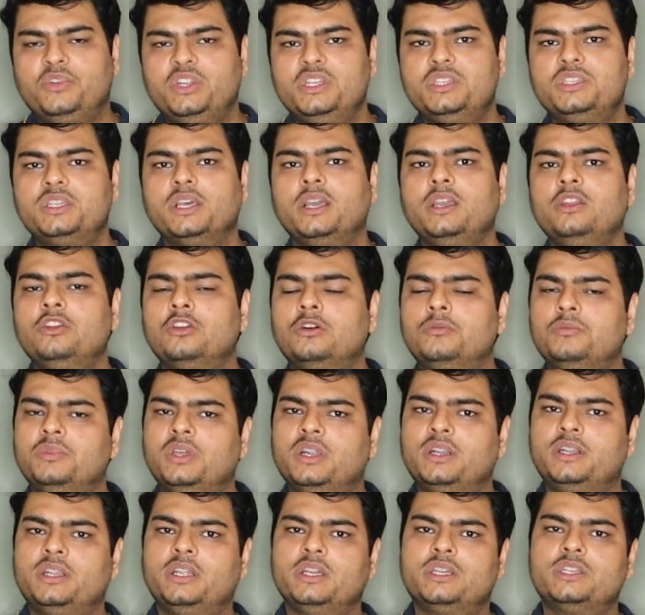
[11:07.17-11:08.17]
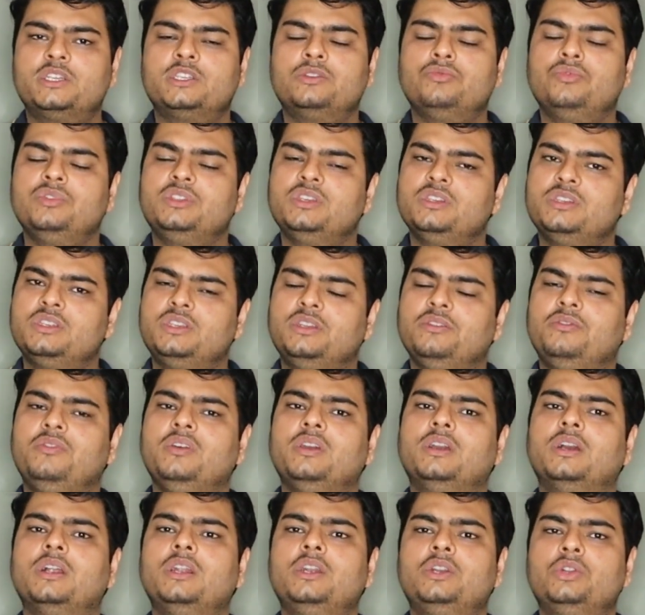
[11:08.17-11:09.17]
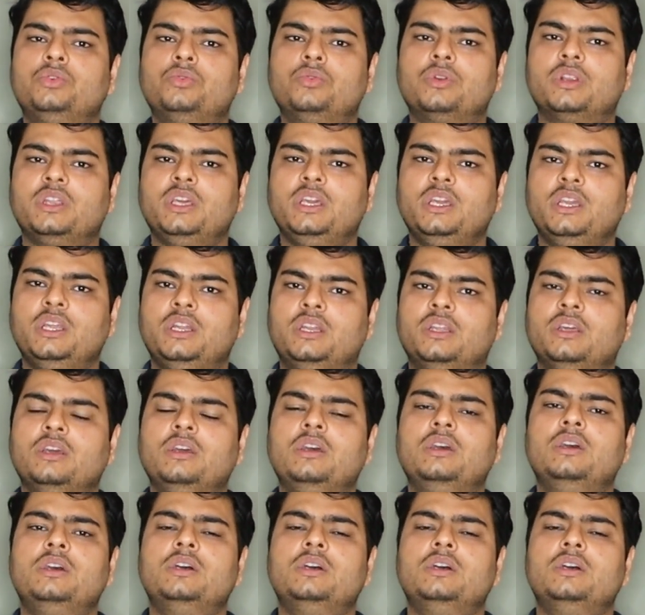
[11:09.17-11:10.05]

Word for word: design of the text which is difficult to read